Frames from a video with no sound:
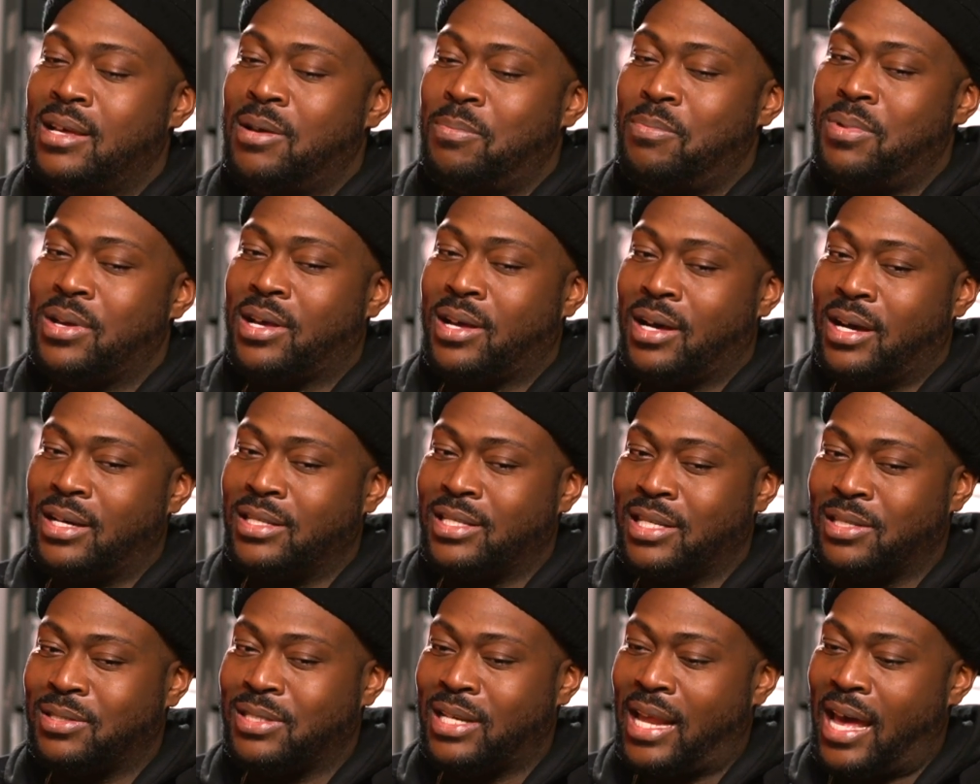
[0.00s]

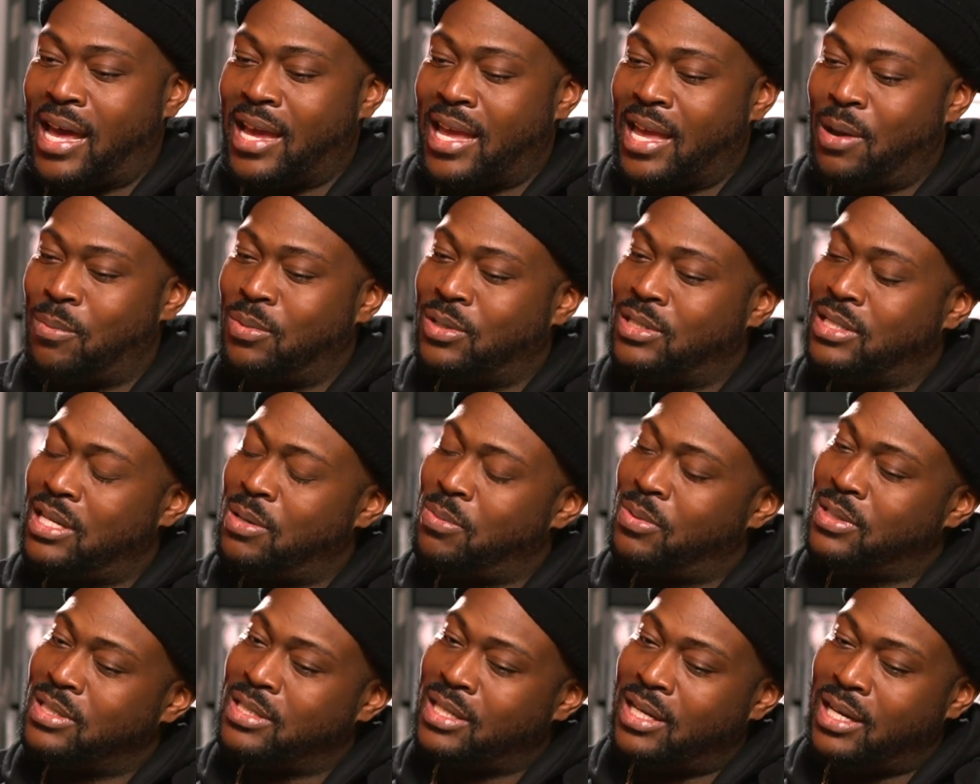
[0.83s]
because it's like it was
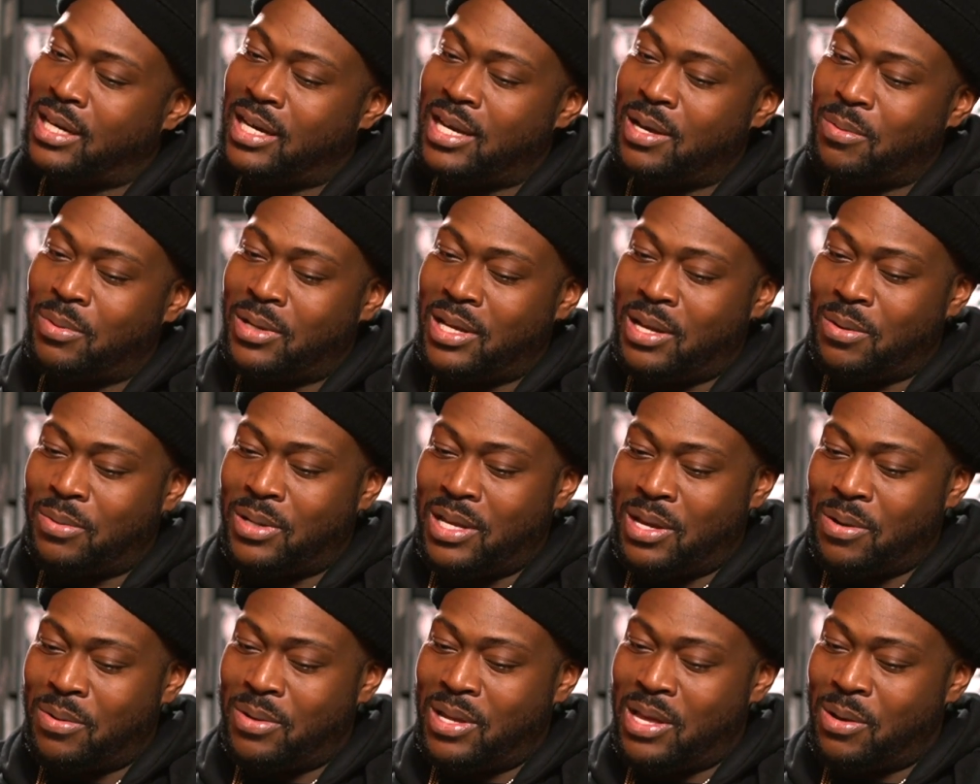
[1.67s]

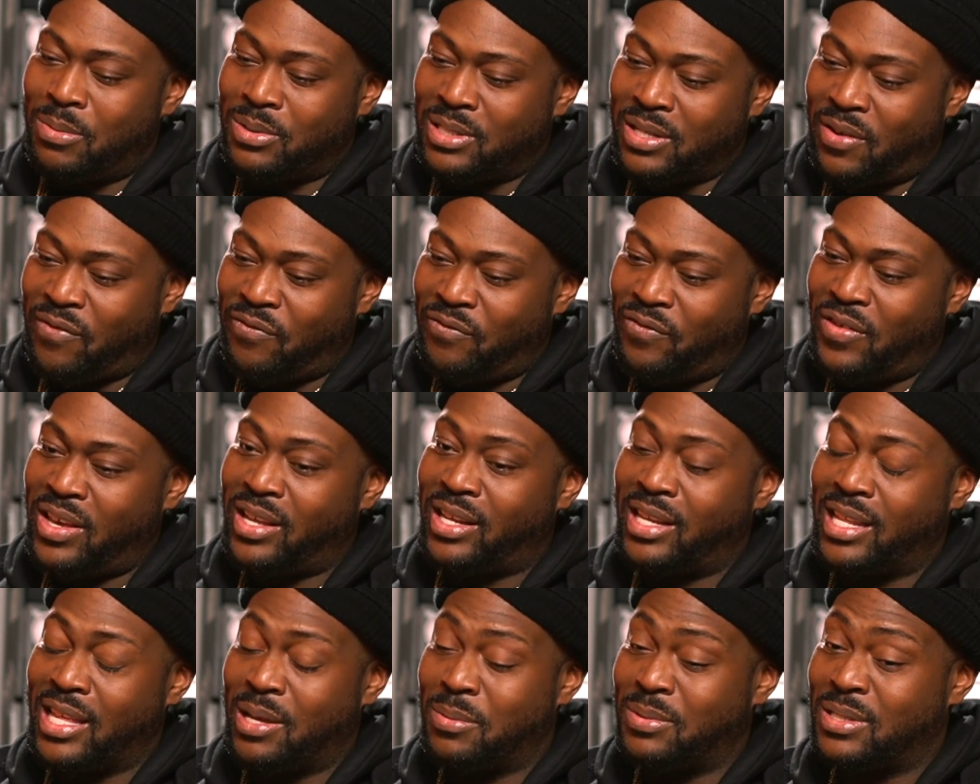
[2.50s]
a
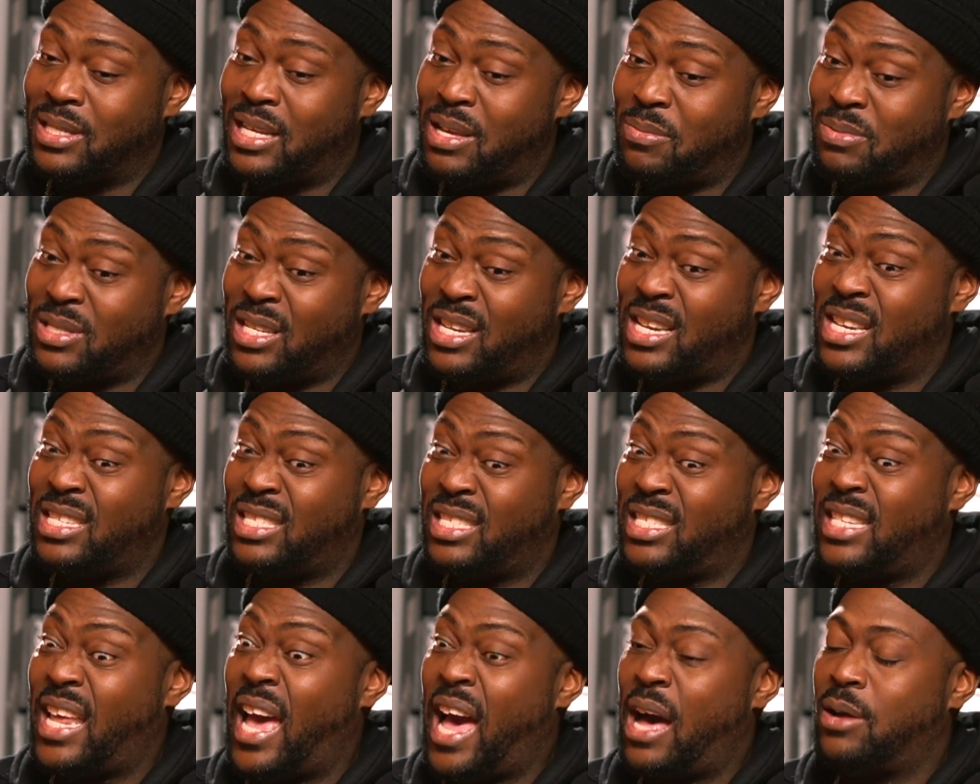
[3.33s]
feeling, it was a
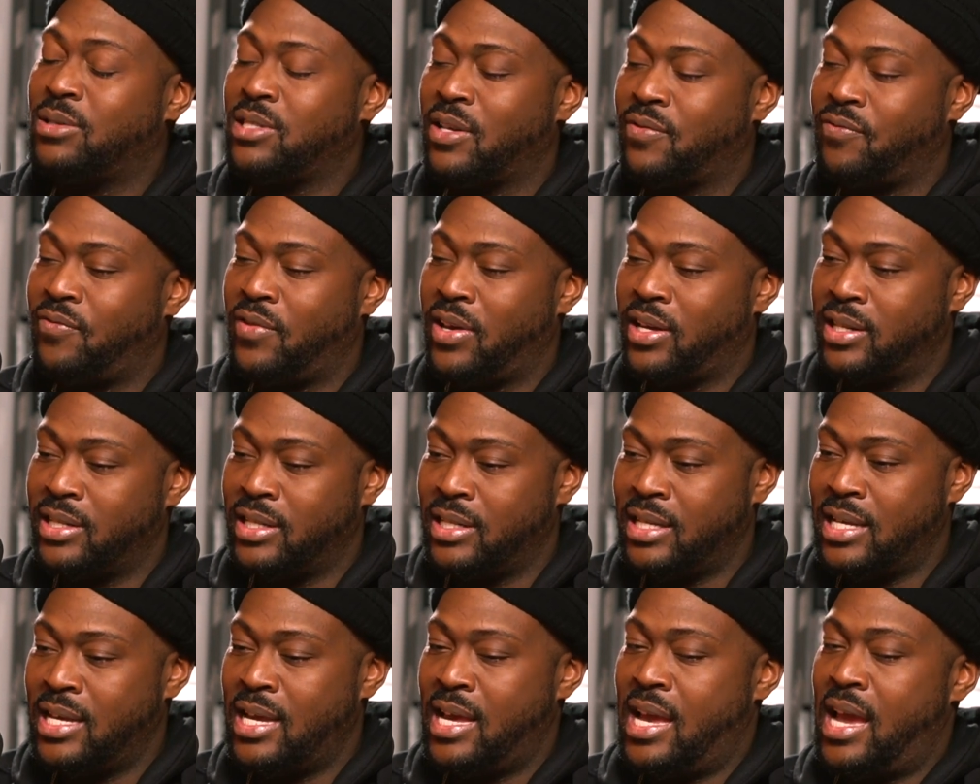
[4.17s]
nostalgic feeling,